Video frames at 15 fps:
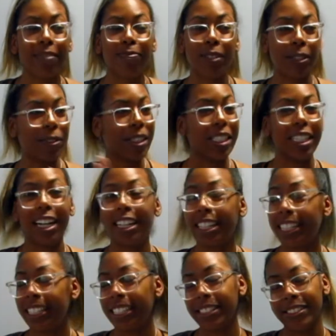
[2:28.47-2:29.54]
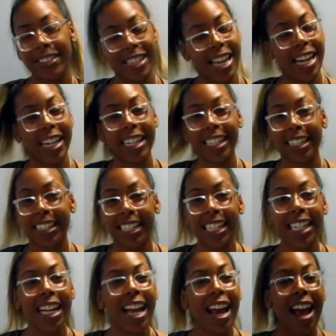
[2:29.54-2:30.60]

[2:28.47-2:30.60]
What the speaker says: That was not the news that I got.